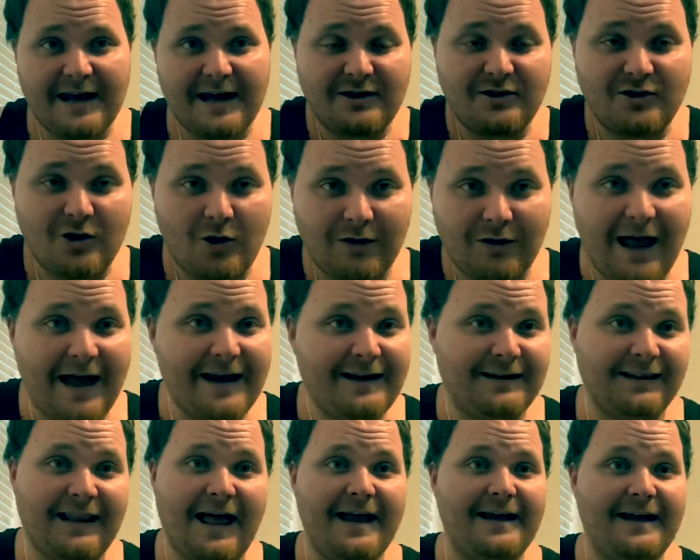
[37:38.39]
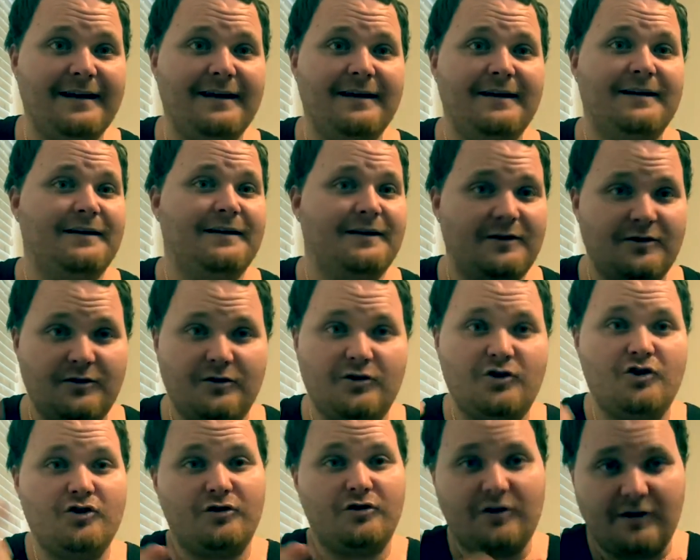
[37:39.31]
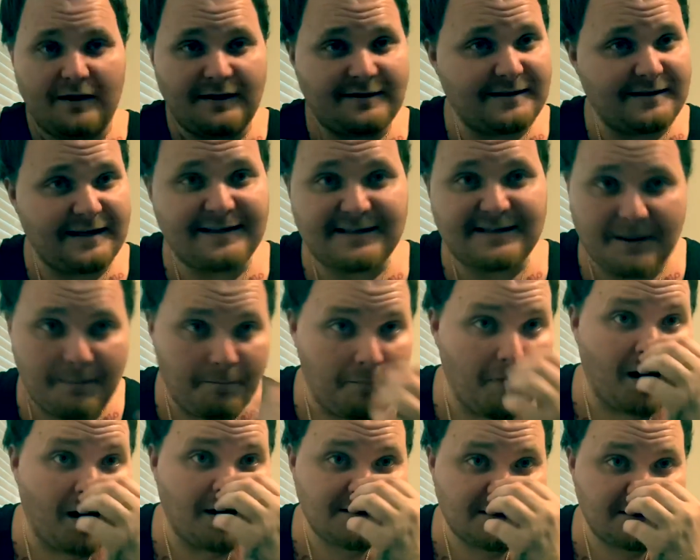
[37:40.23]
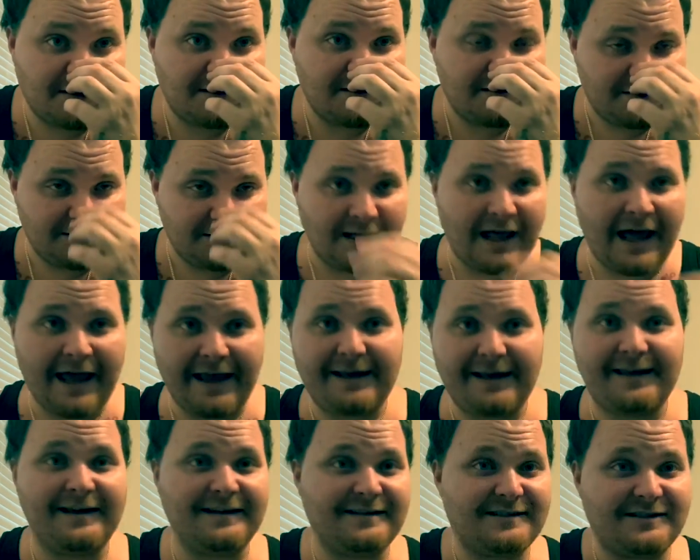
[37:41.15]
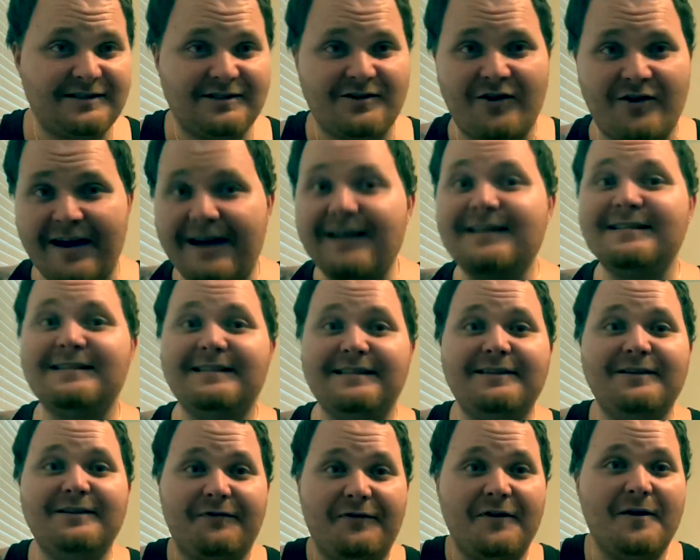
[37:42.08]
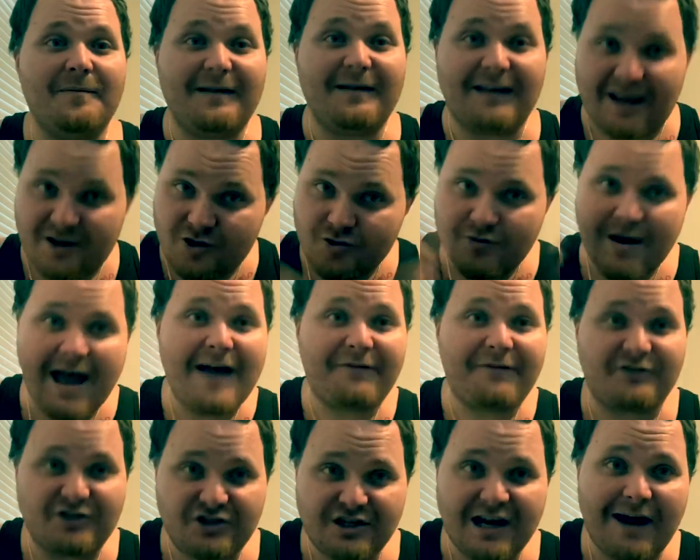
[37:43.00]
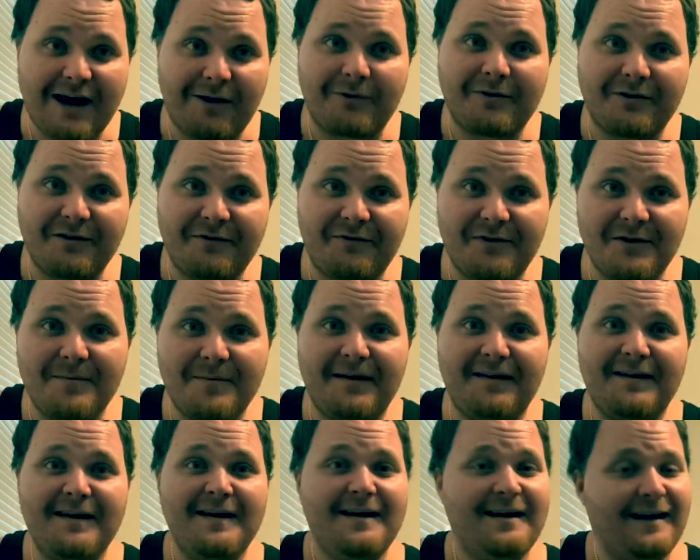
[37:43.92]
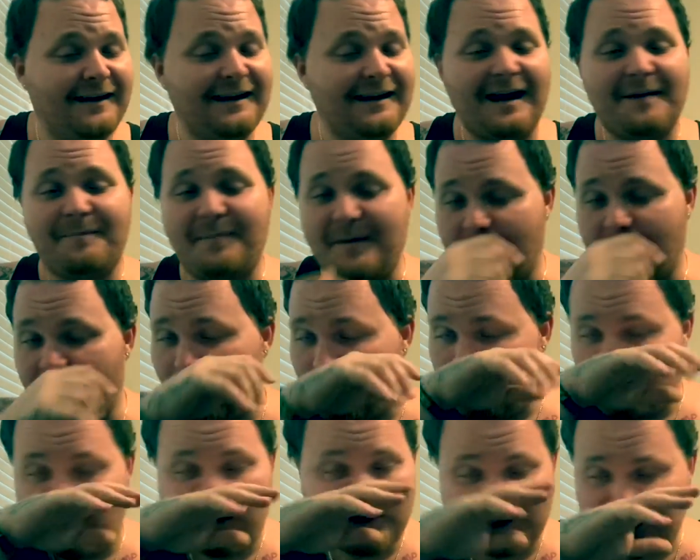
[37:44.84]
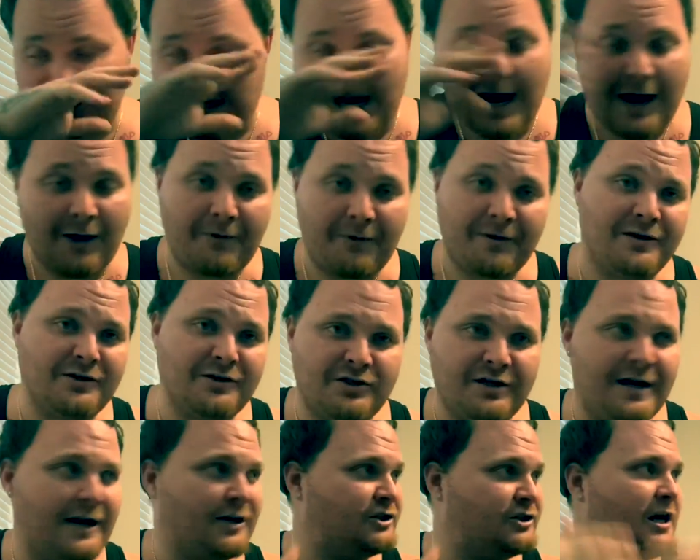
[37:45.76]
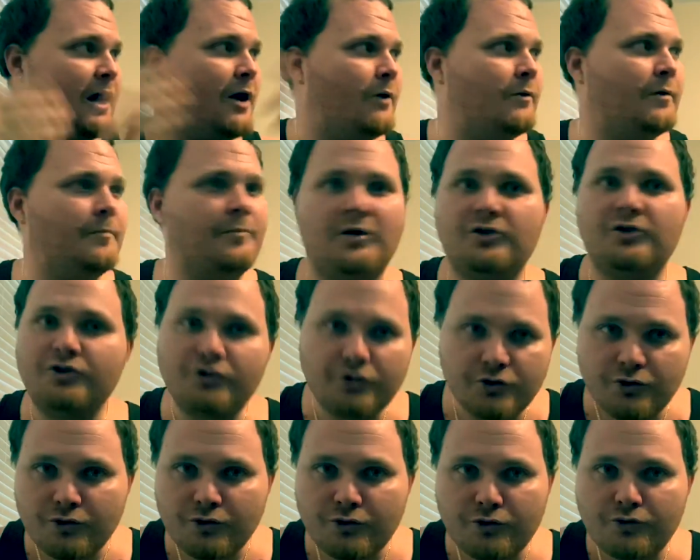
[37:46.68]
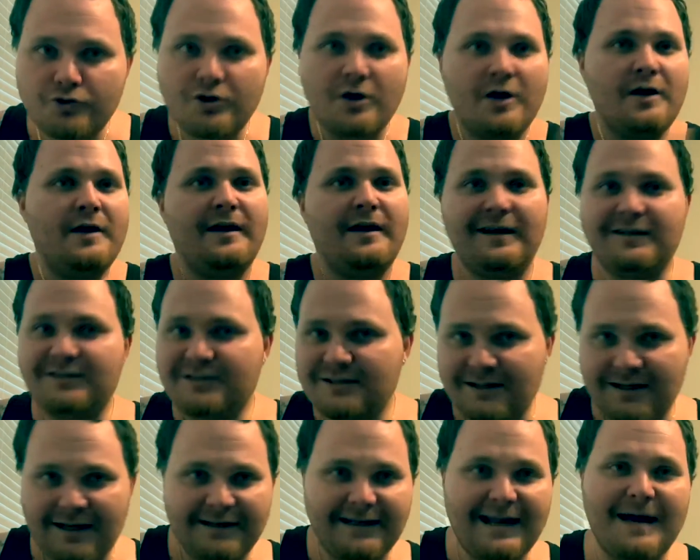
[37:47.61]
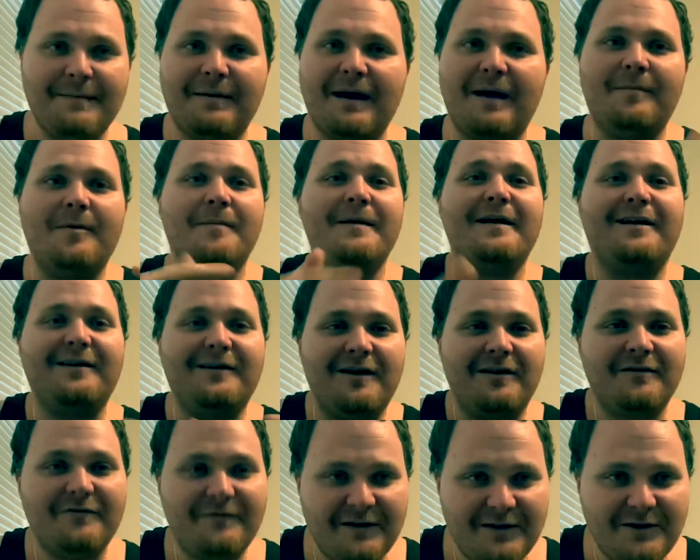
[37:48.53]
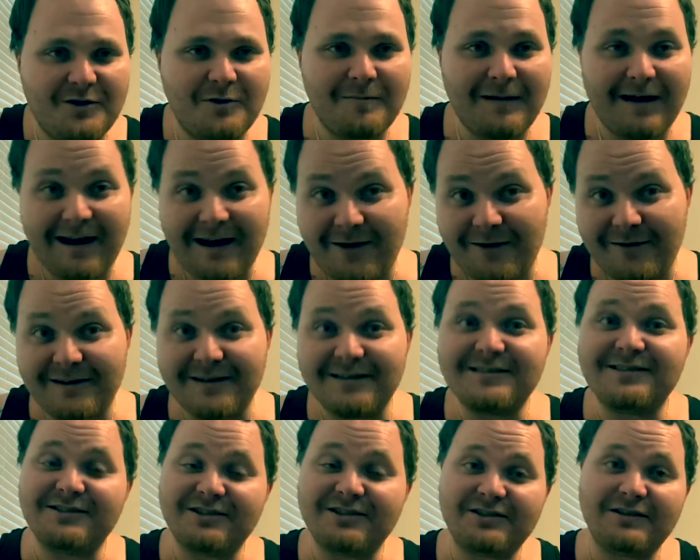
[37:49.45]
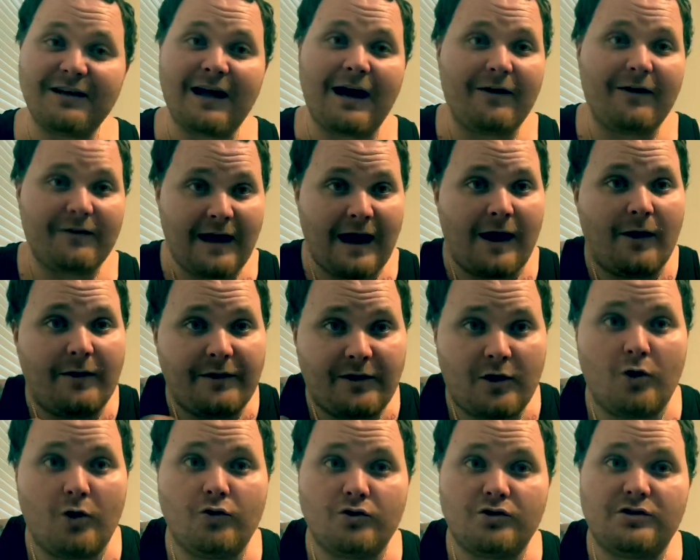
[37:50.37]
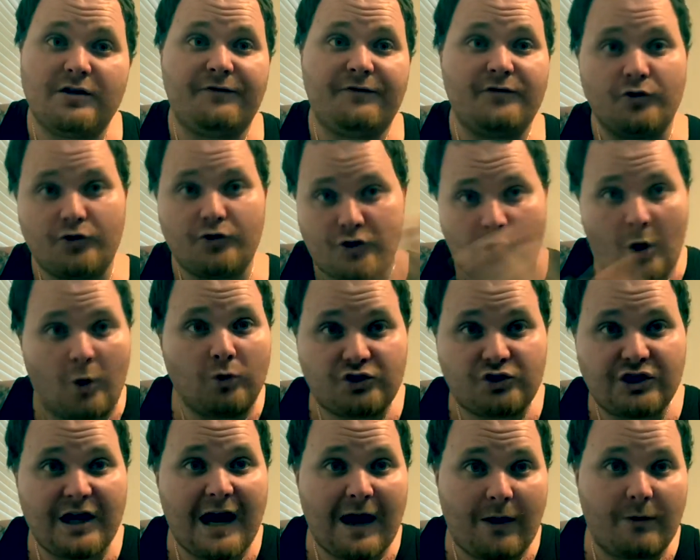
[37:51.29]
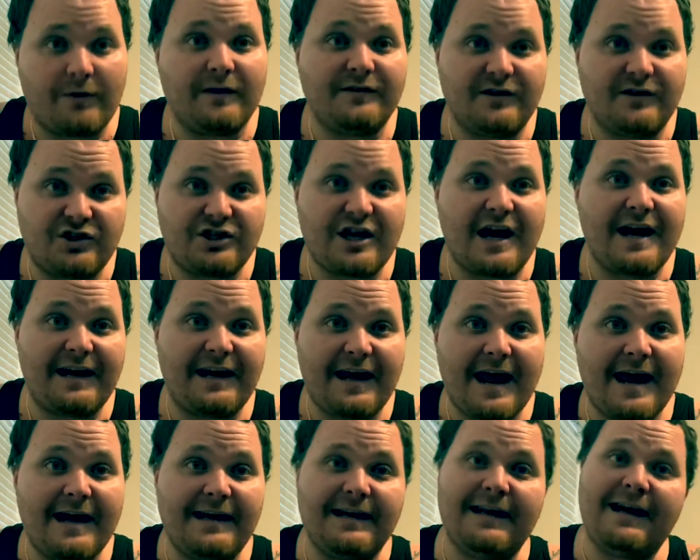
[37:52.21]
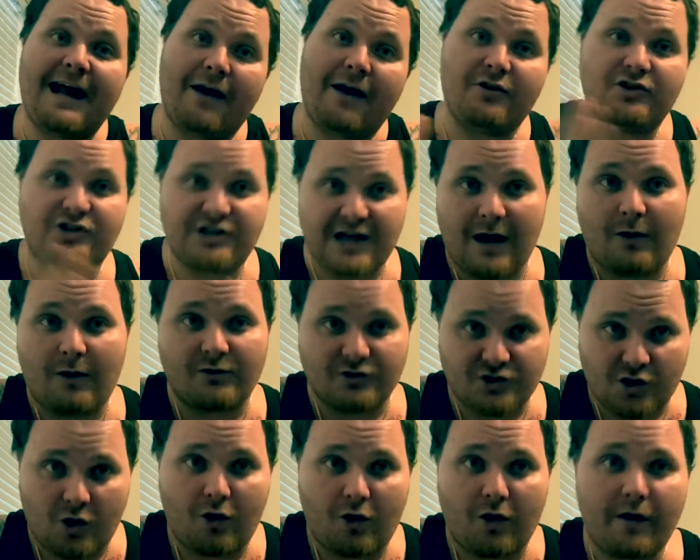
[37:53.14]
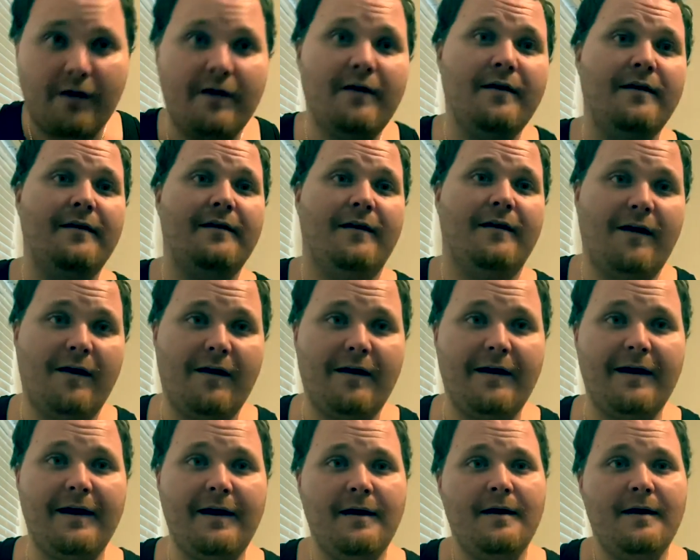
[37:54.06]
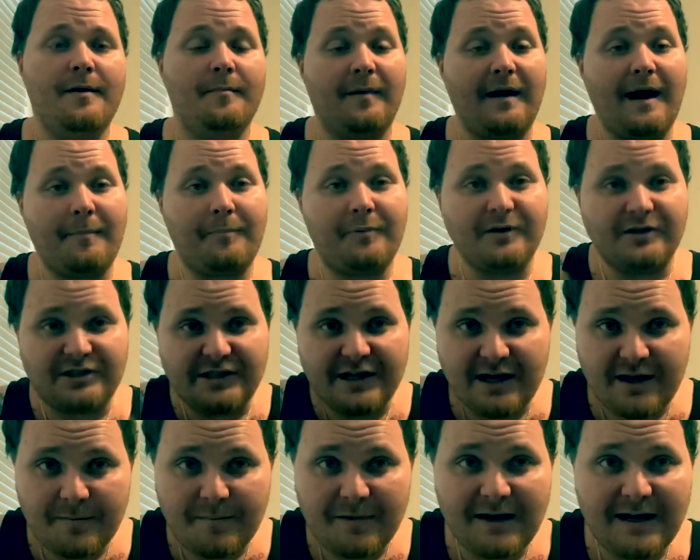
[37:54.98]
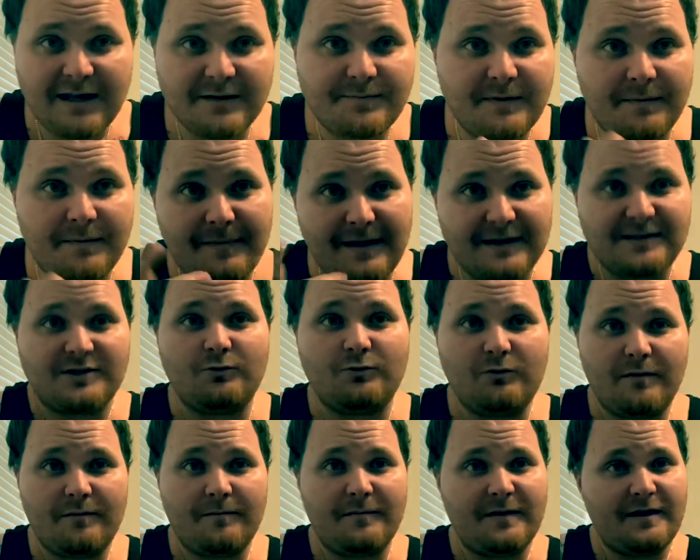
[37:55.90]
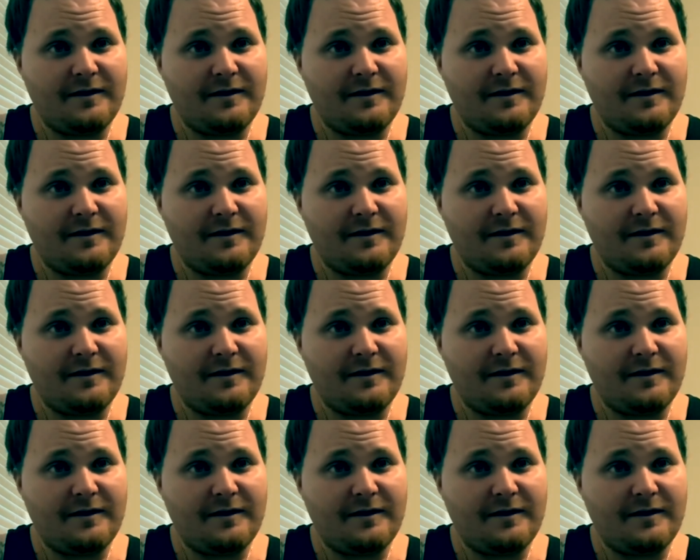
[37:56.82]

You know, like. It's a must. Like, it's crazy. You feel me? Like, you have to shower. You feel me? A lot of people don't want to shower because you got to shower with a bunch of dudes and shit like that. But I'm going to make another video about how it is and how it goes if you don't shower in the chain gang and how the showers are. All right? But I appreciate everybody that's been messing with me.